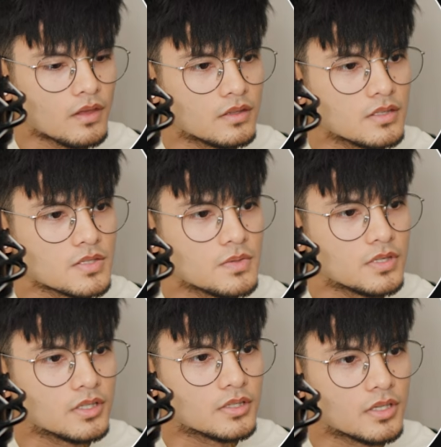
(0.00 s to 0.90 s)
And this one,
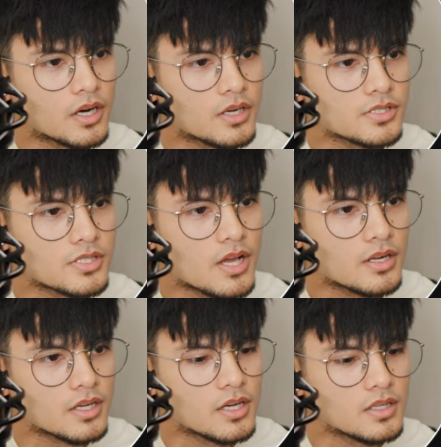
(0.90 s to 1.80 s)
another harsh kind
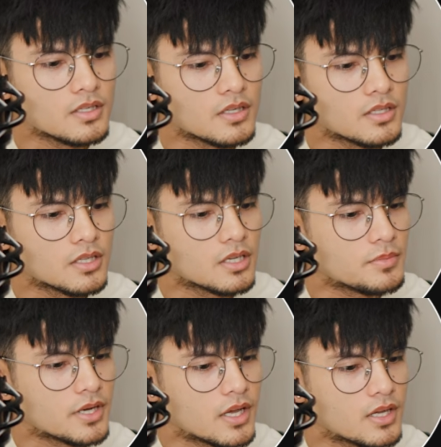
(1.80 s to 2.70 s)
of cut. I think I'm
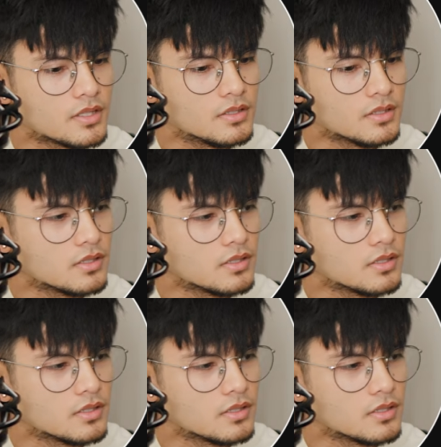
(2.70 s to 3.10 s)
gonna add